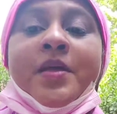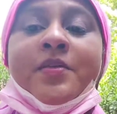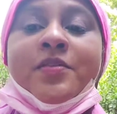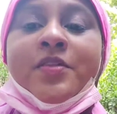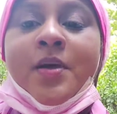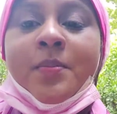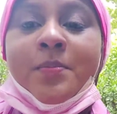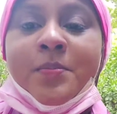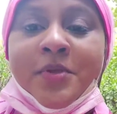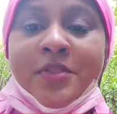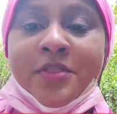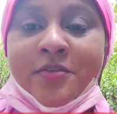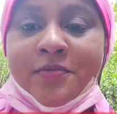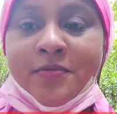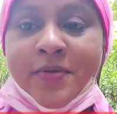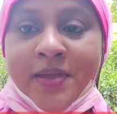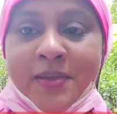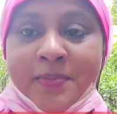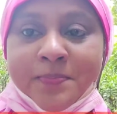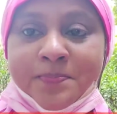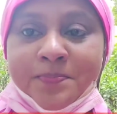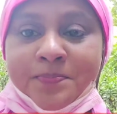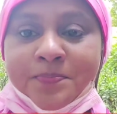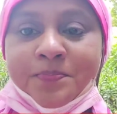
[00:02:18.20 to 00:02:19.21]
Number
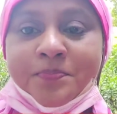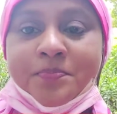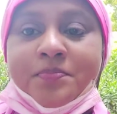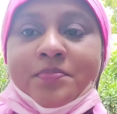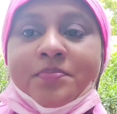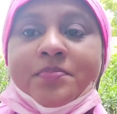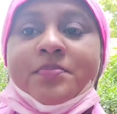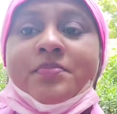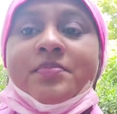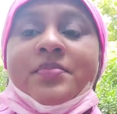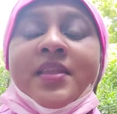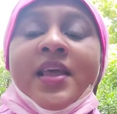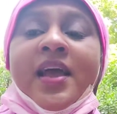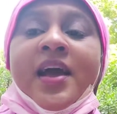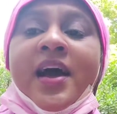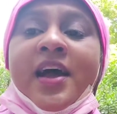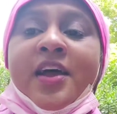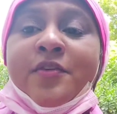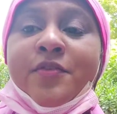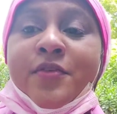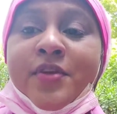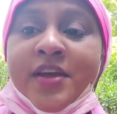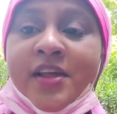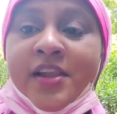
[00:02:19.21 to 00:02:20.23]
3,
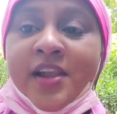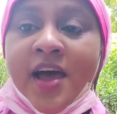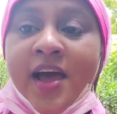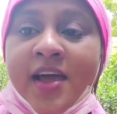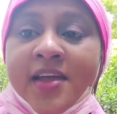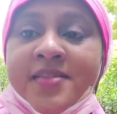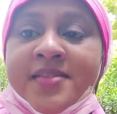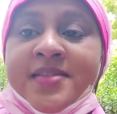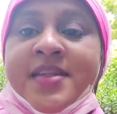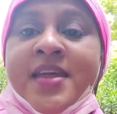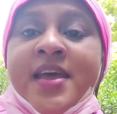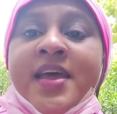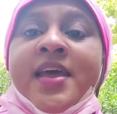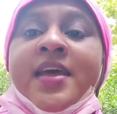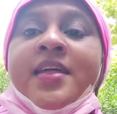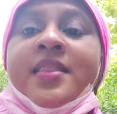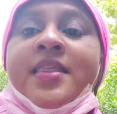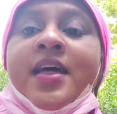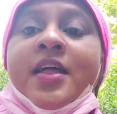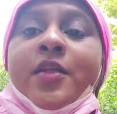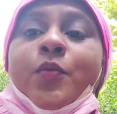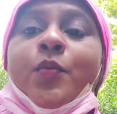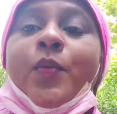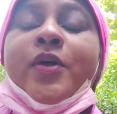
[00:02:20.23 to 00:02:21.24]
I realize
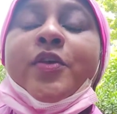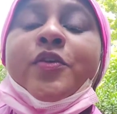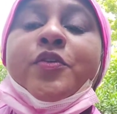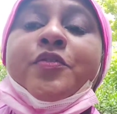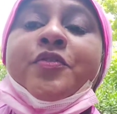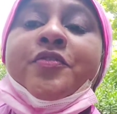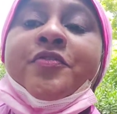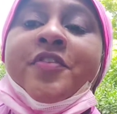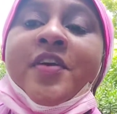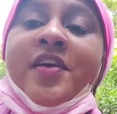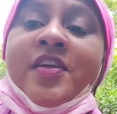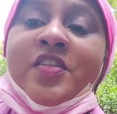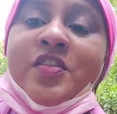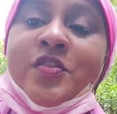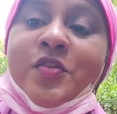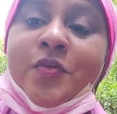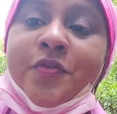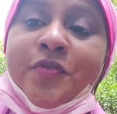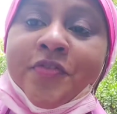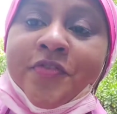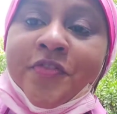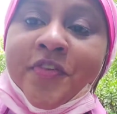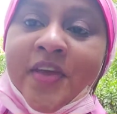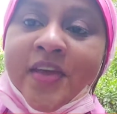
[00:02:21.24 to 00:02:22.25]
that when you face
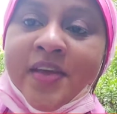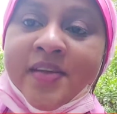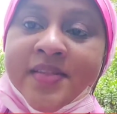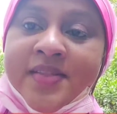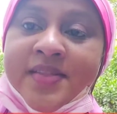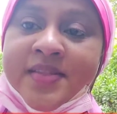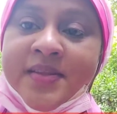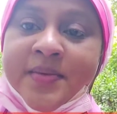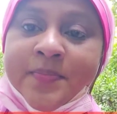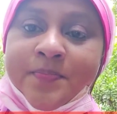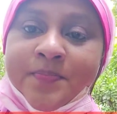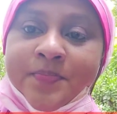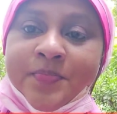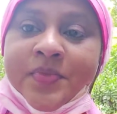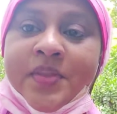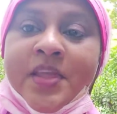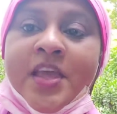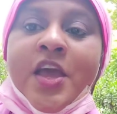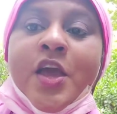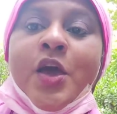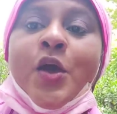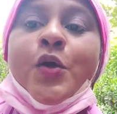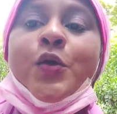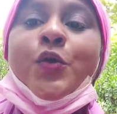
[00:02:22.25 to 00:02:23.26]
your fears,
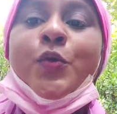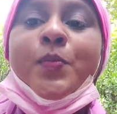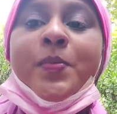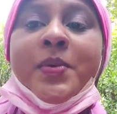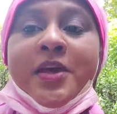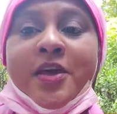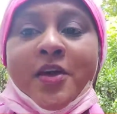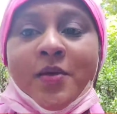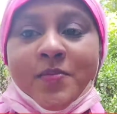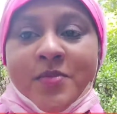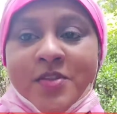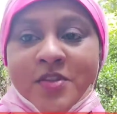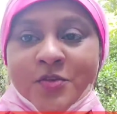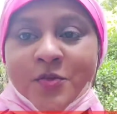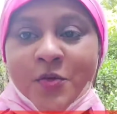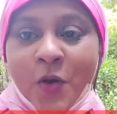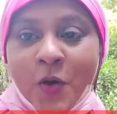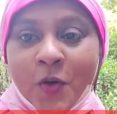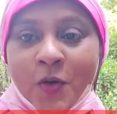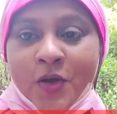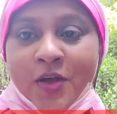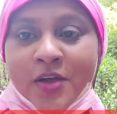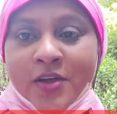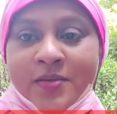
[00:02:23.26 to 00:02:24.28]
you become
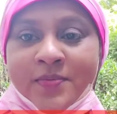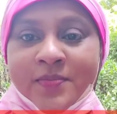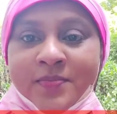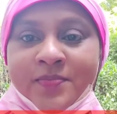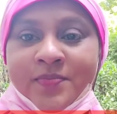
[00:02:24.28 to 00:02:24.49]
strong.